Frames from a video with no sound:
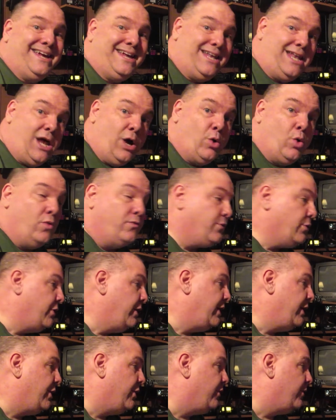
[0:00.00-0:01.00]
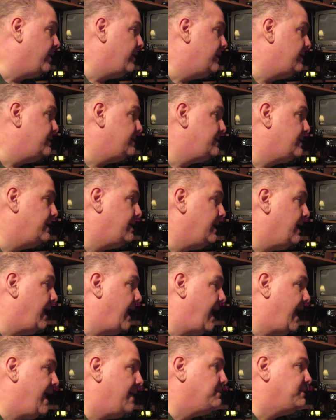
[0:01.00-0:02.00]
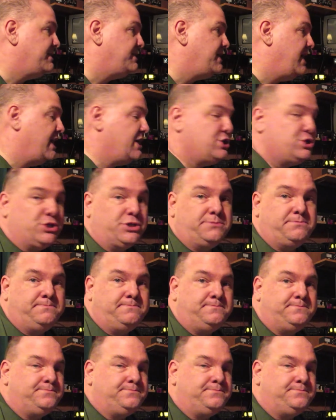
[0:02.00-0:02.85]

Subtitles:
Now over here is the ham station,